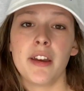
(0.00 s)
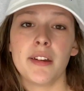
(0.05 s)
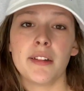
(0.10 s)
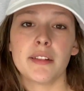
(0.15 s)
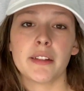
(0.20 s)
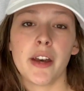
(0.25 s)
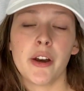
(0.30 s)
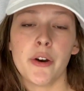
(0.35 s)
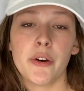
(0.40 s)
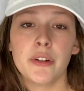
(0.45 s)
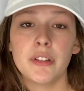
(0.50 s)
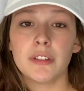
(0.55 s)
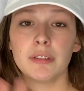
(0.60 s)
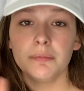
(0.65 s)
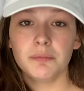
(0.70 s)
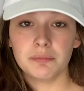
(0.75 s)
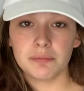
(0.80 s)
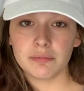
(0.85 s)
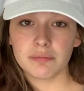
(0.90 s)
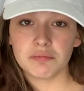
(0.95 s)
So,
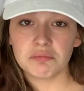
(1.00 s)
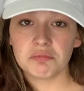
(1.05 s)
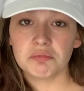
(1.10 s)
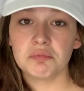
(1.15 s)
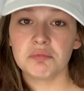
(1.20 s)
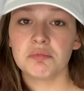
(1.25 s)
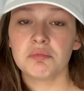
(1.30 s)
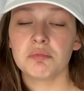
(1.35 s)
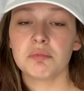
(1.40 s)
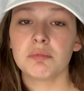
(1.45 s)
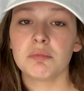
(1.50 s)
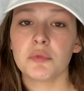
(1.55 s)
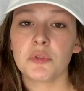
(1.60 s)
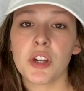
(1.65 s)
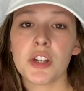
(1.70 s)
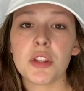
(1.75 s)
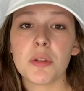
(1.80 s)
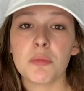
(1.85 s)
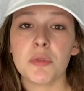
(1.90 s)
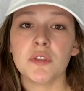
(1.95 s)

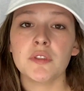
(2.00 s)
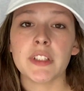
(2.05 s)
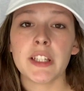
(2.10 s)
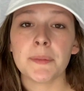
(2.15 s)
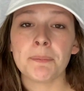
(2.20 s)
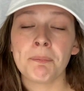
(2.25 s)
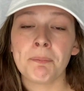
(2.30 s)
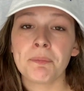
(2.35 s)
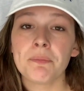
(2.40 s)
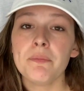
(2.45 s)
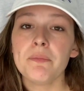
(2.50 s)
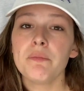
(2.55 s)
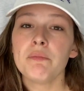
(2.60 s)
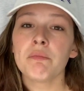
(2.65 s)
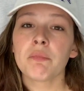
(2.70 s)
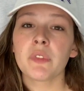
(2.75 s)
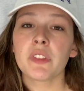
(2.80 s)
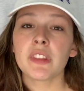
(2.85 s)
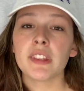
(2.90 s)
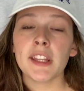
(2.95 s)
throughout the movie,
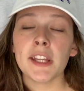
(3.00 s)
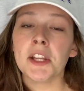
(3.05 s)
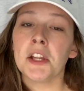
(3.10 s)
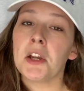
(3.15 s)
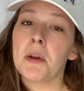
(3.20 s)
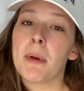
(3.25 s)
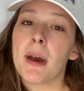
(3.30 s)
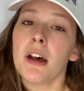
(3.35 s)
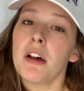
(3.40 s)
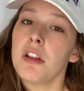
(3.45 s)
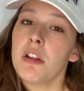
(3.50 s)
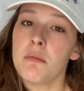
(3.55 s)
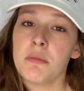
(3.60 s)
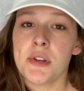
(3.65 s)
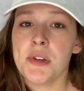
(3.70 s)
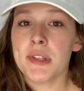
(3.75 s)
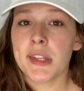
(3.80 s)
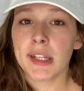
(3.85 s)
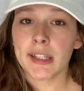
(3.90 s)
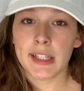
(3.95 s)
think about the
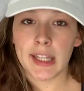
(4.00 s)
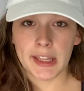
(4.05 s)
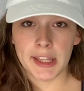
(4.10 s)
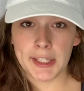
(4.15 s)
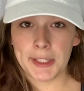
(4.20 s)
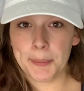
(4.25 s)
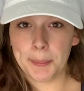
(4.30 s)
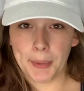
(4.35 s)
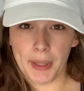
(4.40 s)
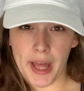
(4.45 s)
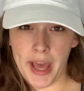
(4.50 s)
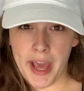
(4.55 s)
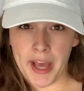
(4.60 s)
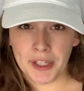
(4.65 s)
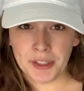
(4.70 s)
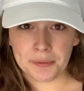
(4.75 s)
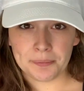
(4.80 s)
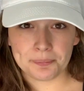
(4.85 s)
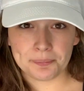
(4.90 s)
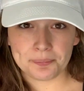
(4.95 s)
music that they're playing.